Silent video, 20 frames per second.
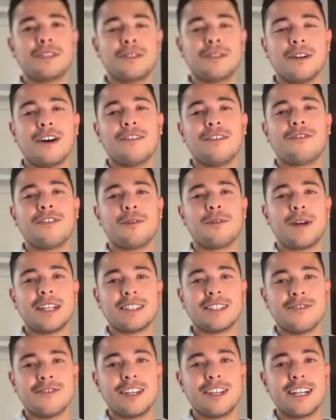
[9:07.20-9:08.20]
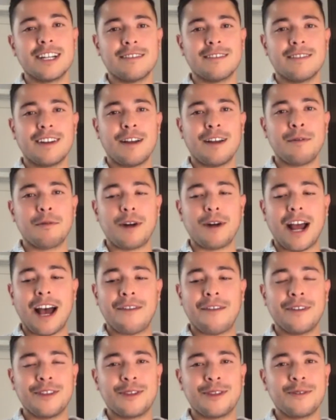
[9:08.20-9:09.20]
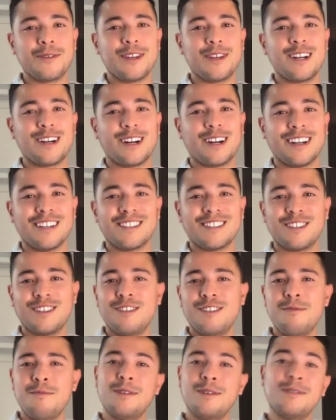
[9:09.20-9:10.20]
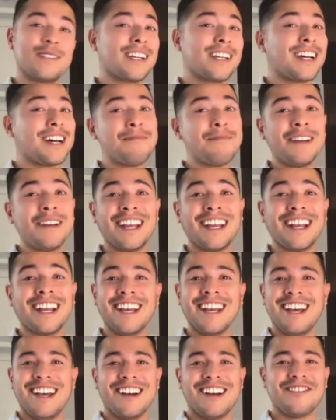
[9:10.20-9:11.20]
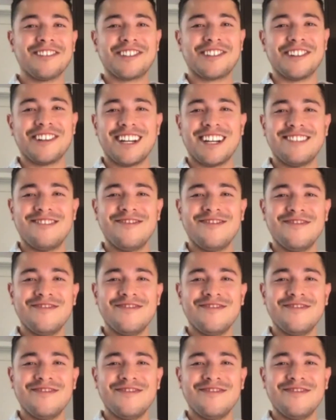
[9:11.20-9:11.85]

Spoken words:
on for the rest of the year? I mean, we're halfway through the year. Is there new music coming? What's going on?